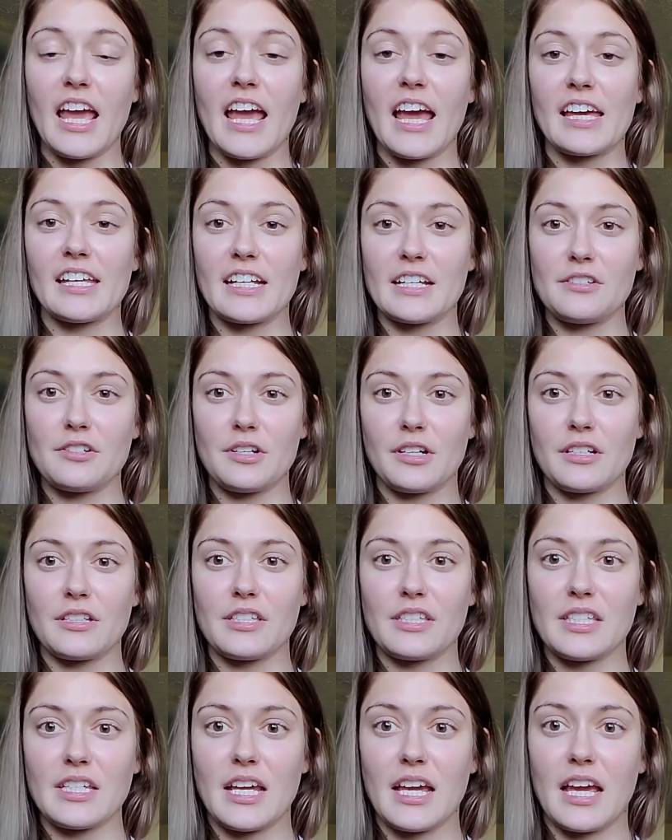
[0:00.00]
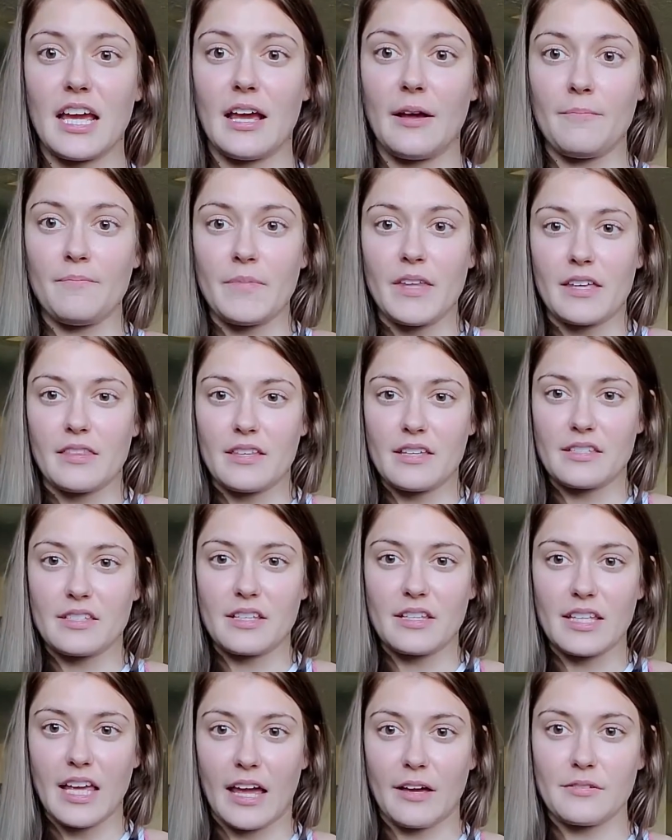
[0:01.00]
And as you can see, this
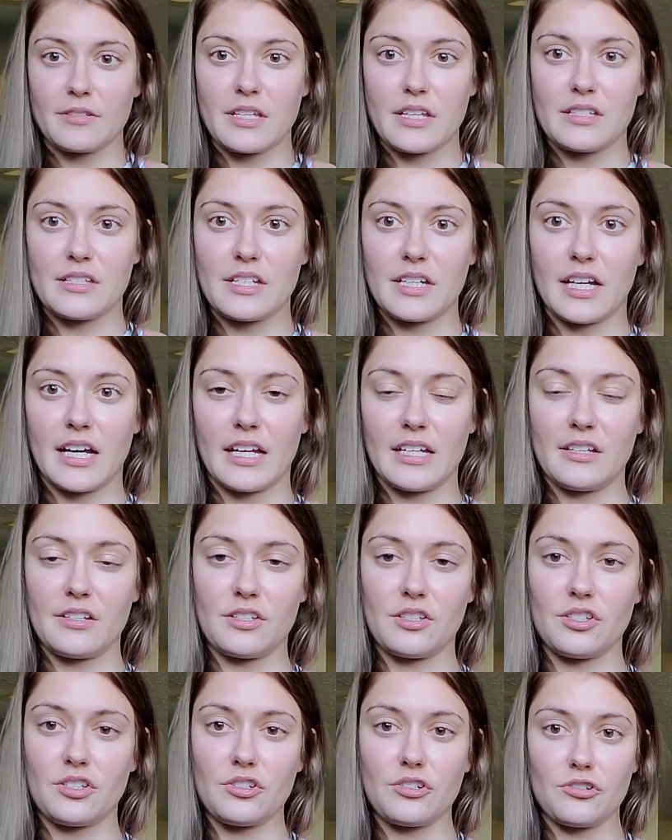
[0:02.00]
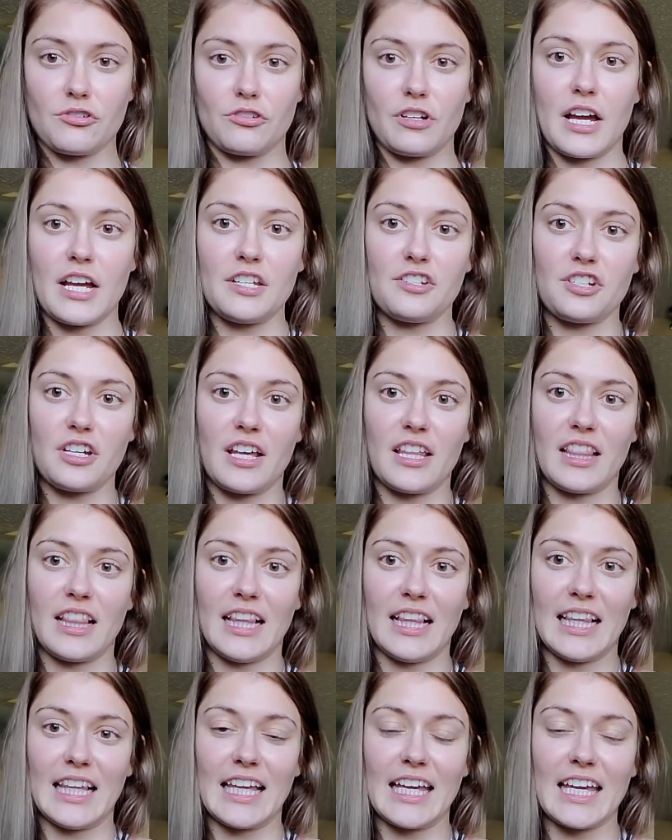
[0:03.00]
allows us to kind of stretch and
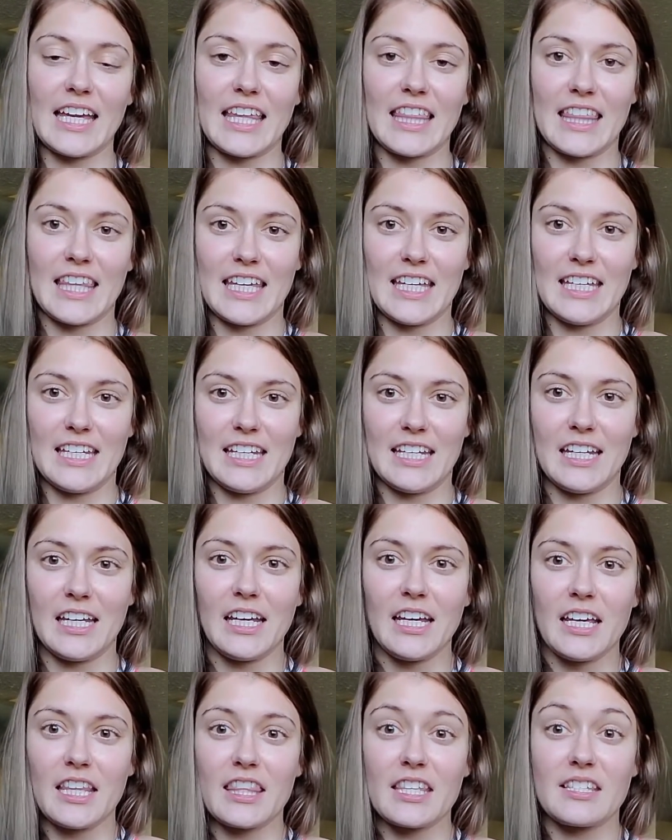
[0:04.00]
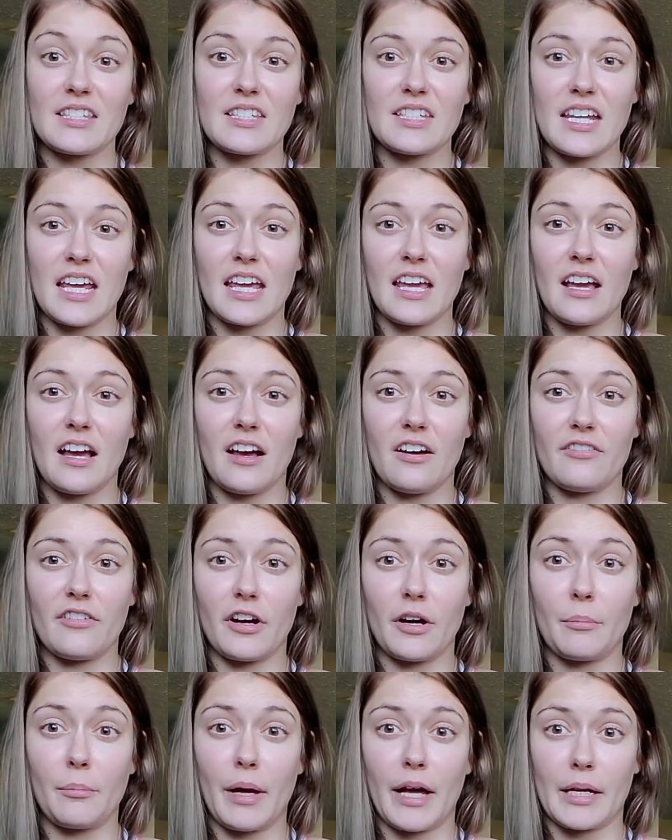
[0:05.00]
lengthen the state of
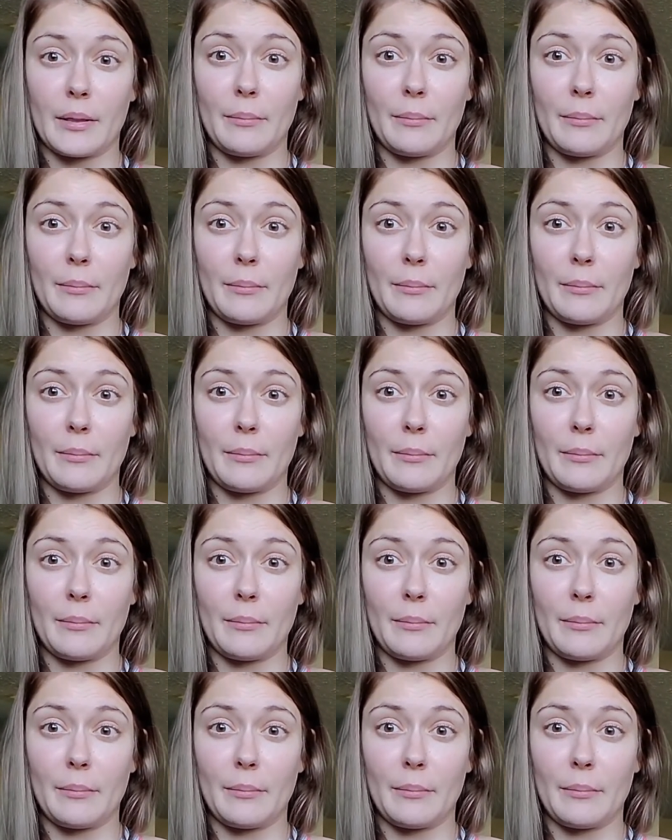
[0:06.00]
our pec